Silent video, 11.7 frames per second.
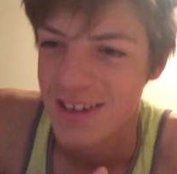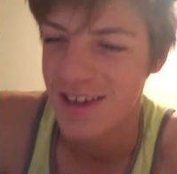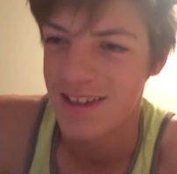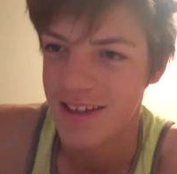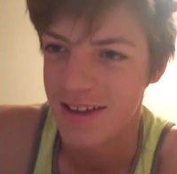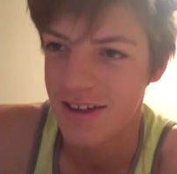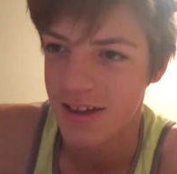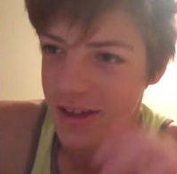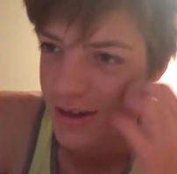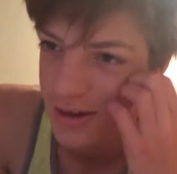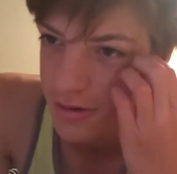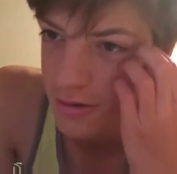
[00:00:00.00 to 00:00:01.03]
And
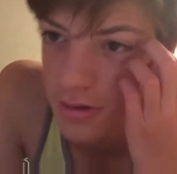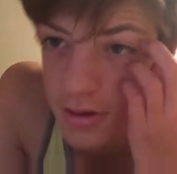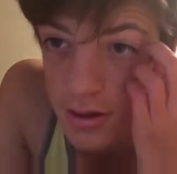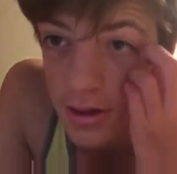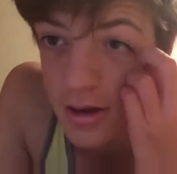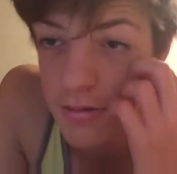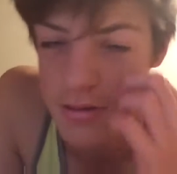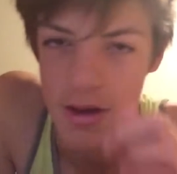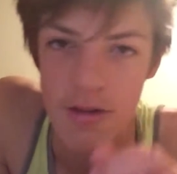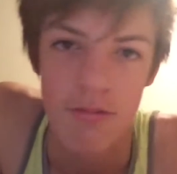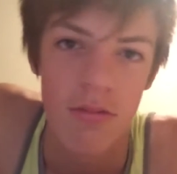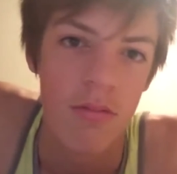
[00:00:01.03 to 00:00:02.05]
I was
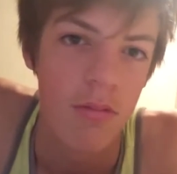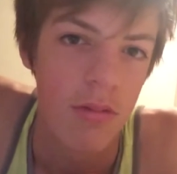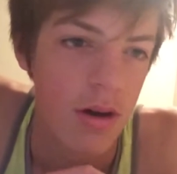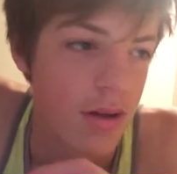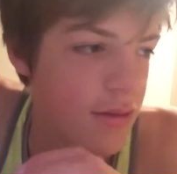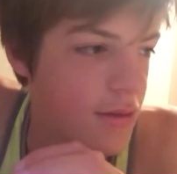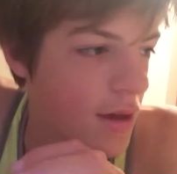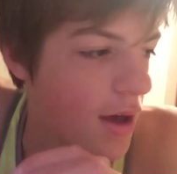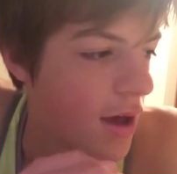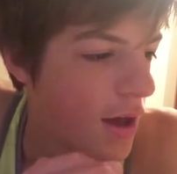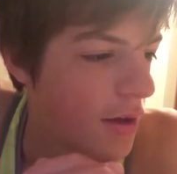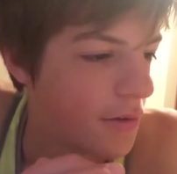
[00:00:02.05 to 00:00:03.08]
like, what,
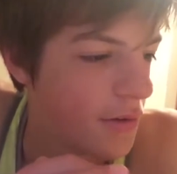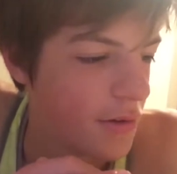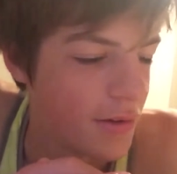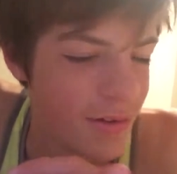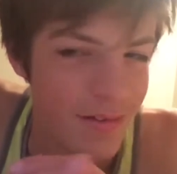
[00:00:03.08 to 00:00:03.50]
Dad?